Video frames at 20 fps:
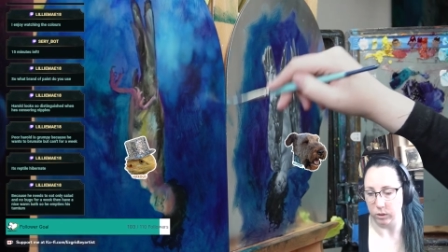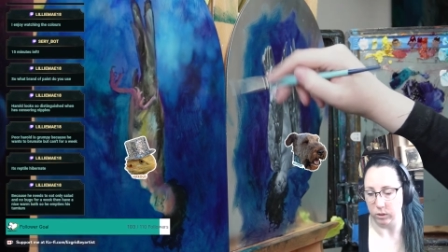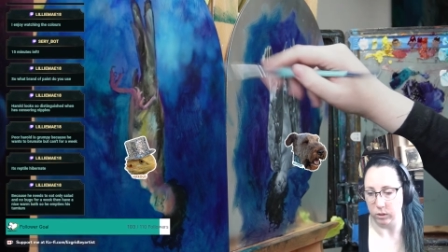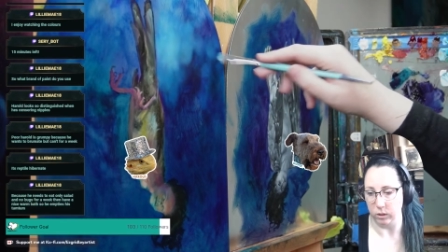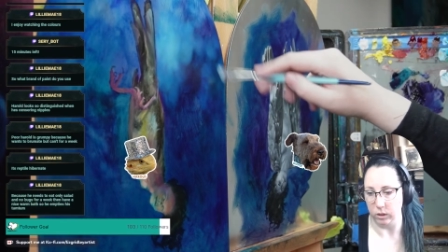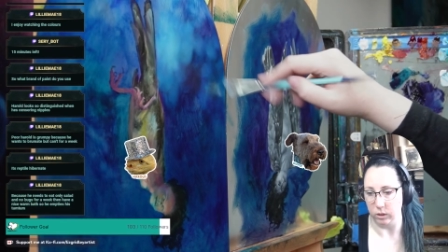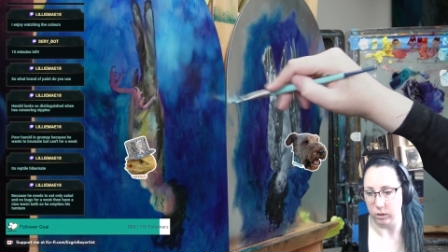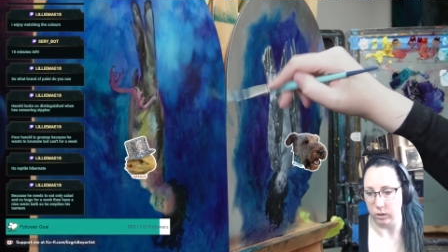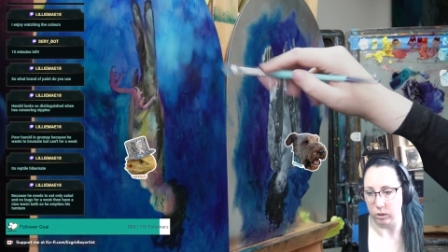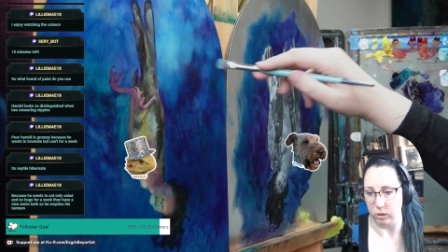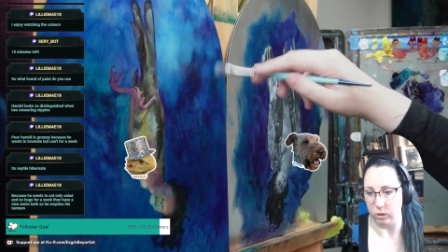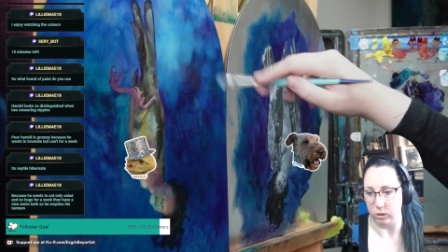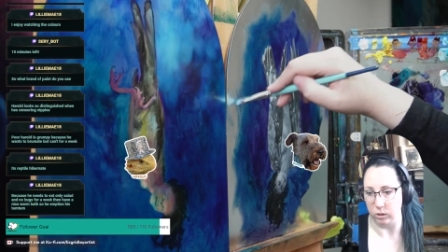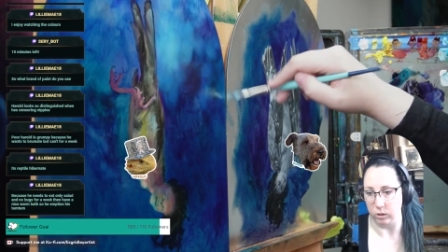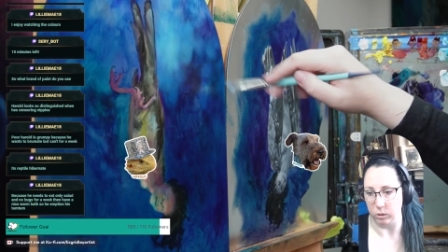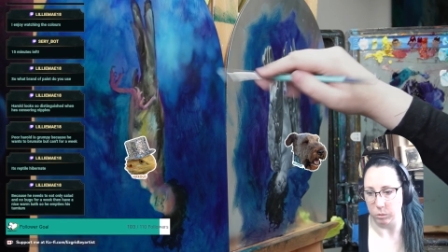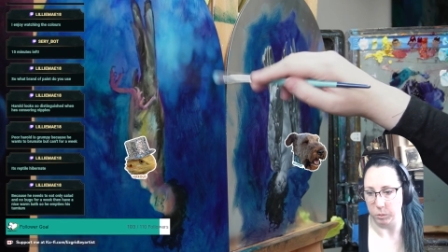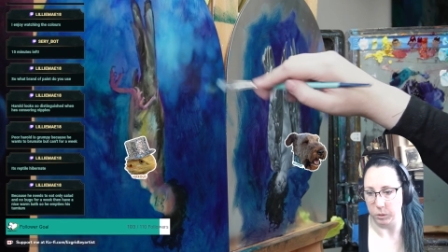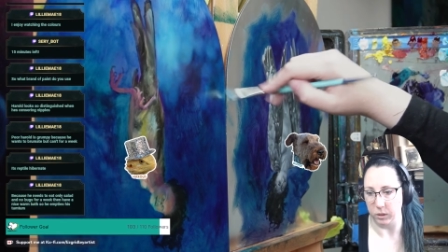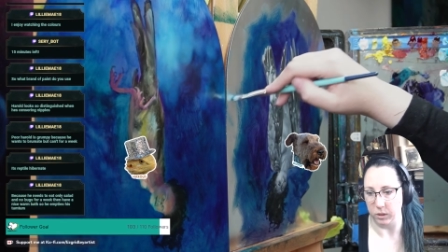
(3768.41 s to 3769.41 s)
and no
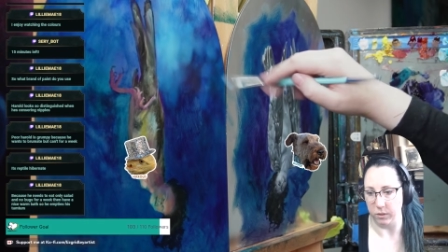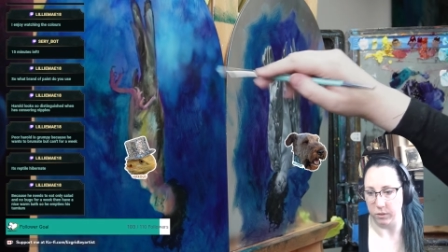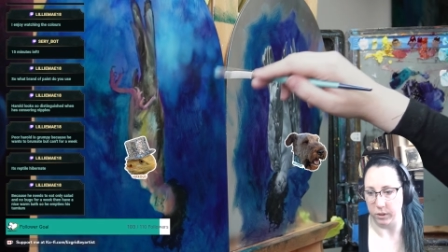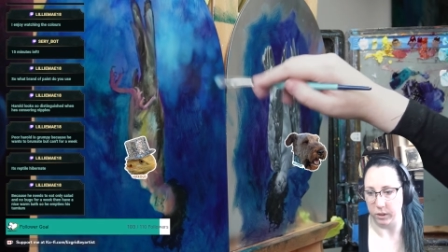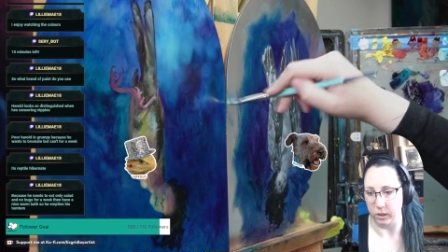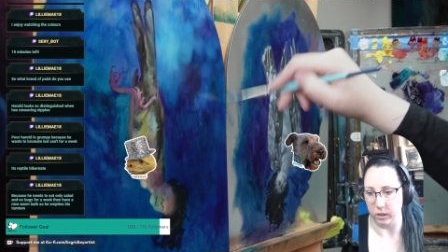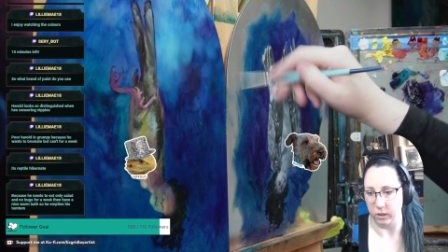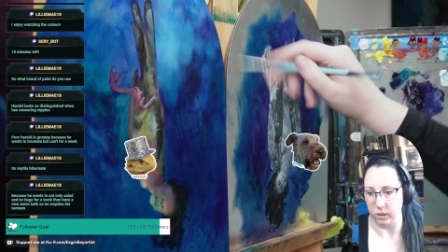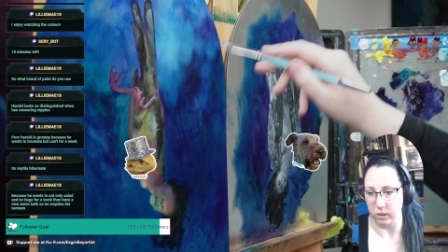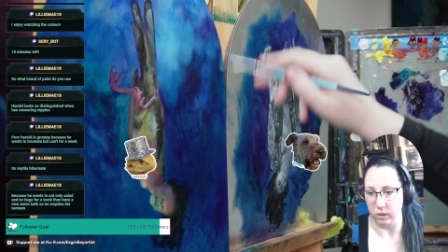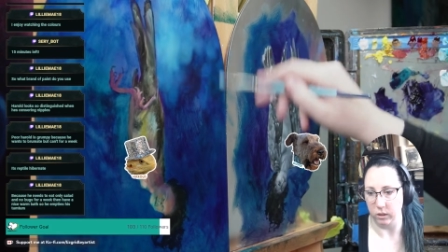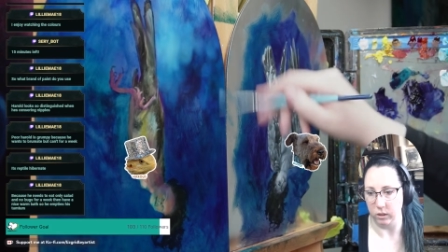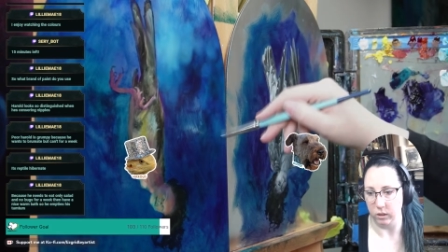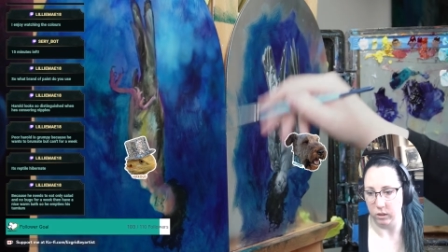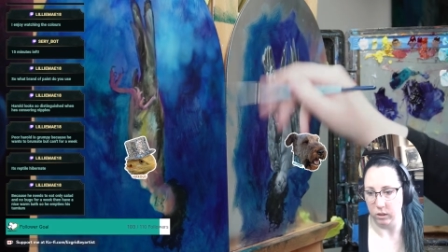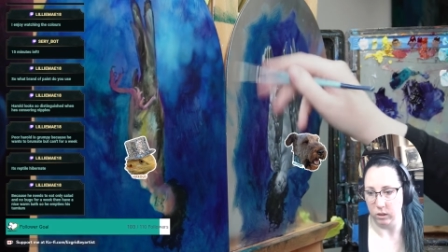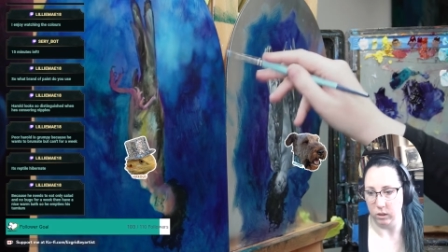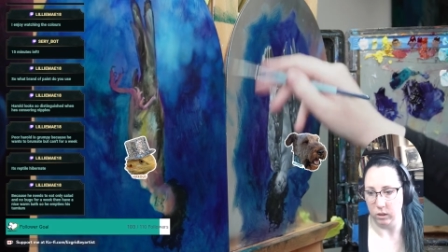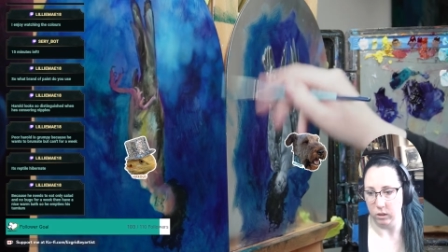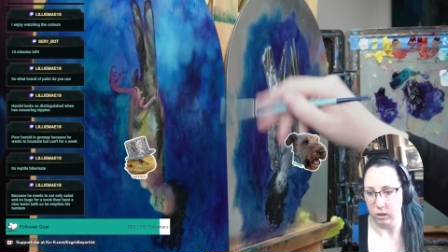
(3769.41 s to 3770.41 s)
specific
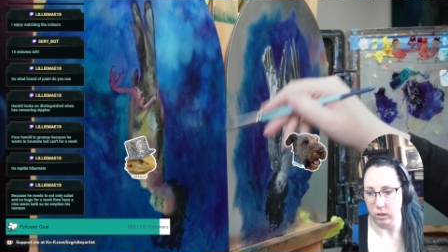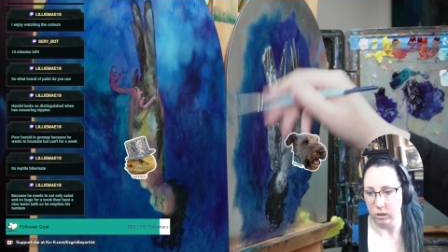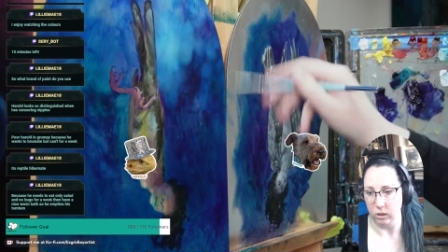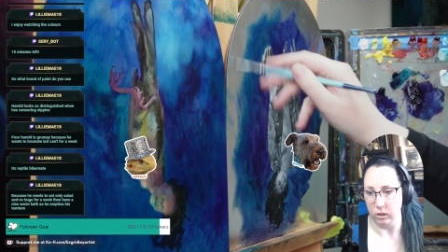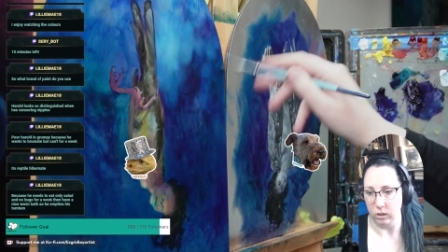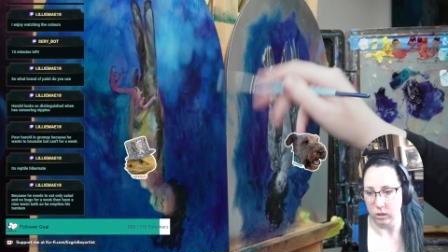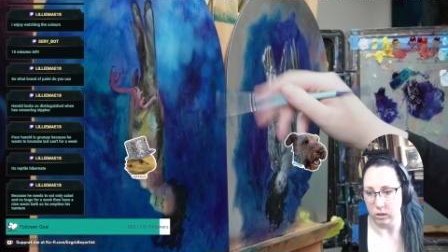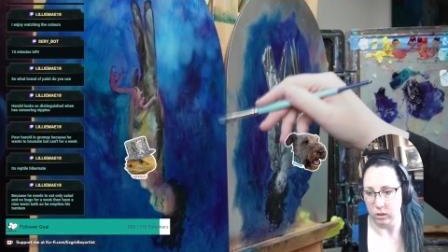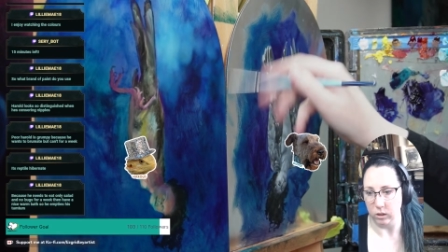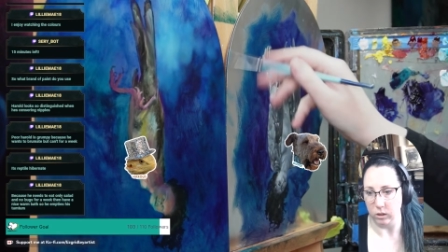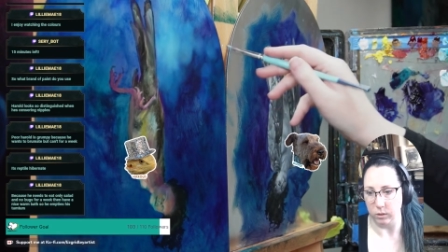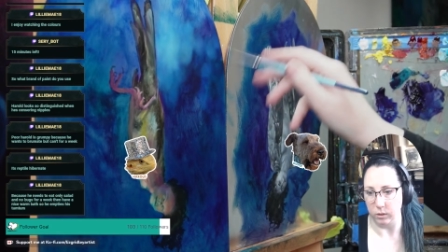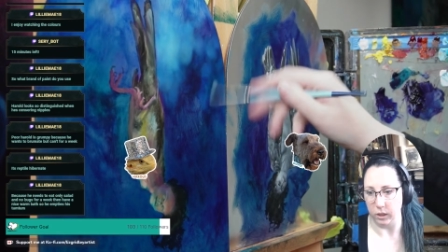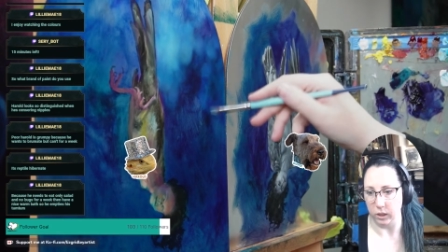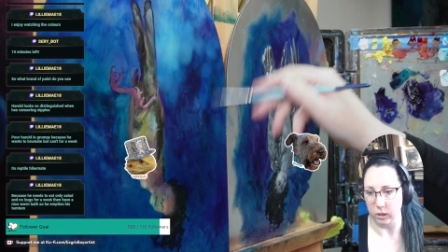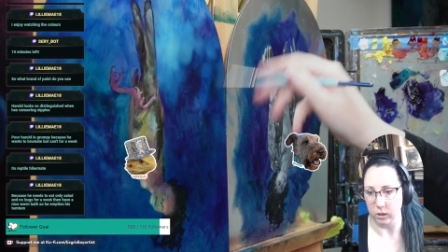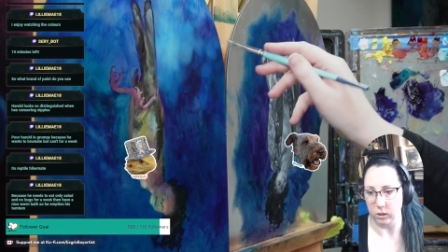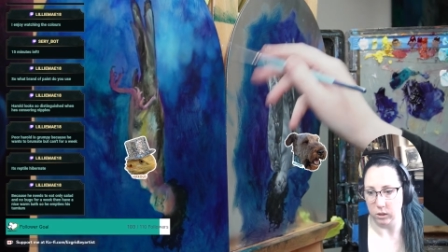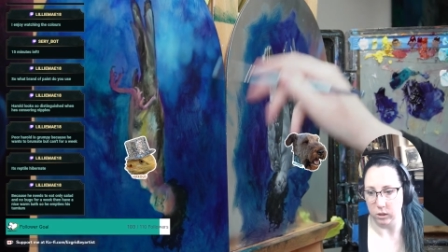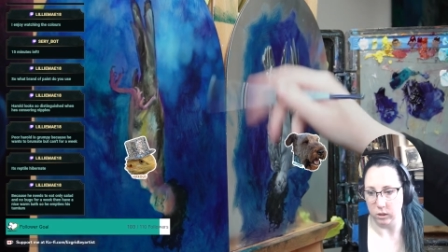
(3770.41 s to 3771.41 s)

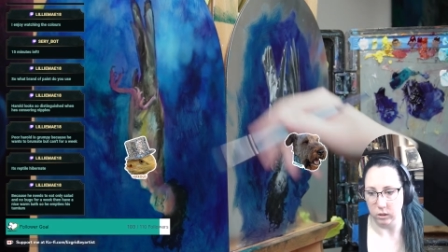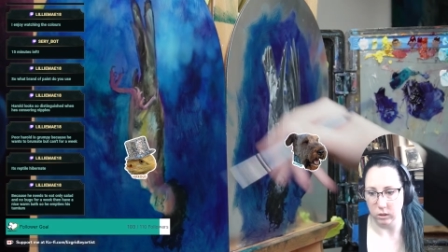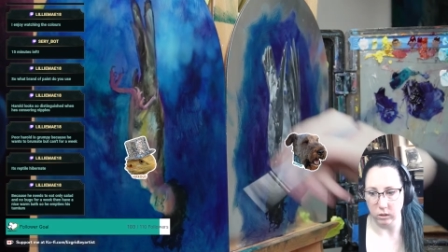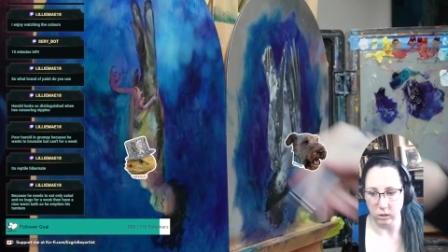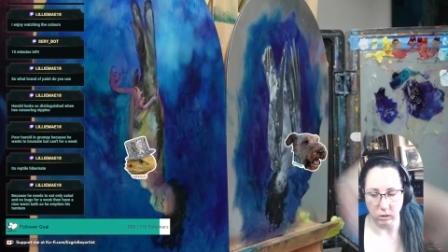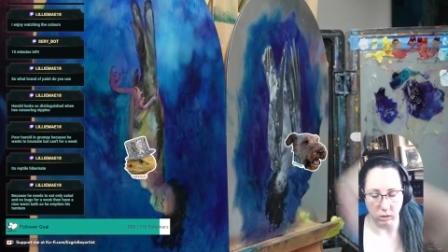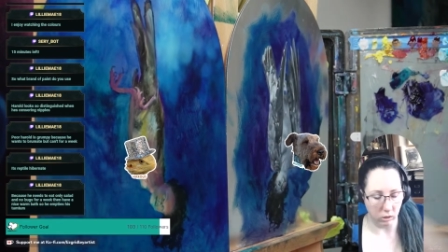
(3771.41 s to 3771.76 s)
direction.